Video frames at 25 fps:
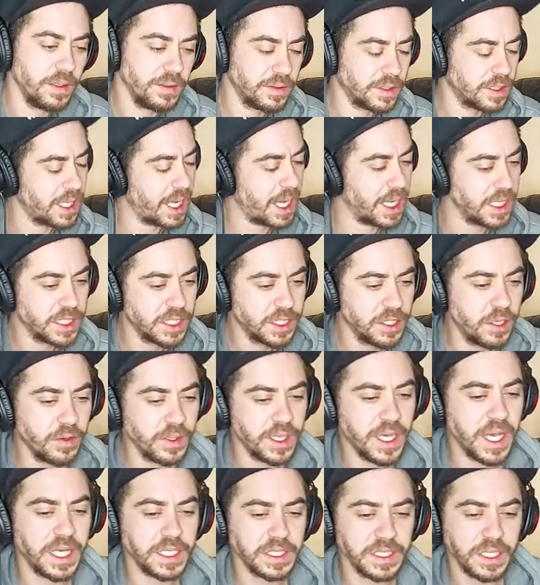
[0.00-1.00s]
It's like, it's no
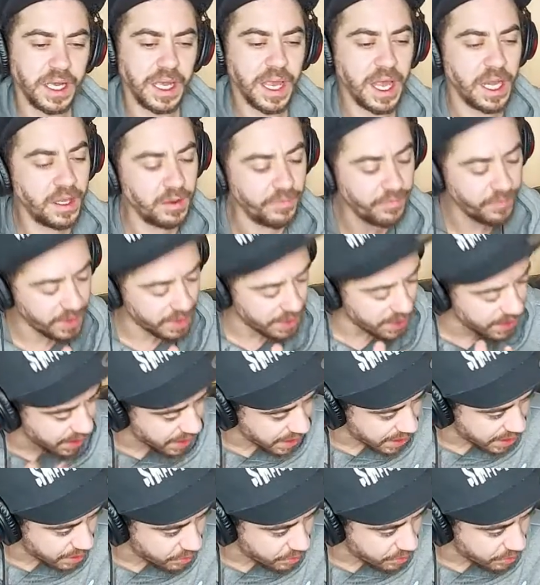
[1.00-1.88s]
gas. Anything that